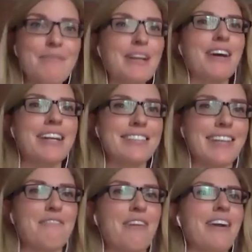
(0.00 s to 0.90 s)
My granny is
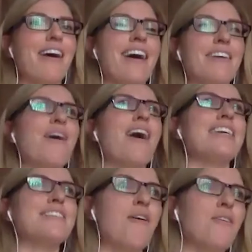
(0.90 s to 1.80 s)
like a very
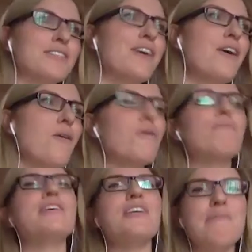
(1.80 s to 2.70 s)
wise old
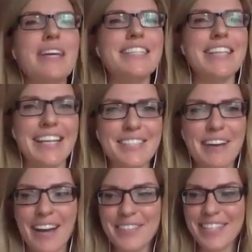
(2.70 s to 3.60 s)
woman who meditates for
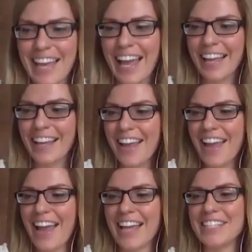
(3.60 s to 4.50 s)
hours a day.
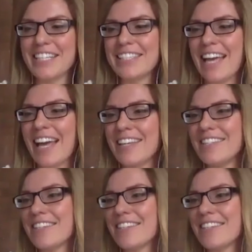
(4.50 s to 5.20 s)
And she said,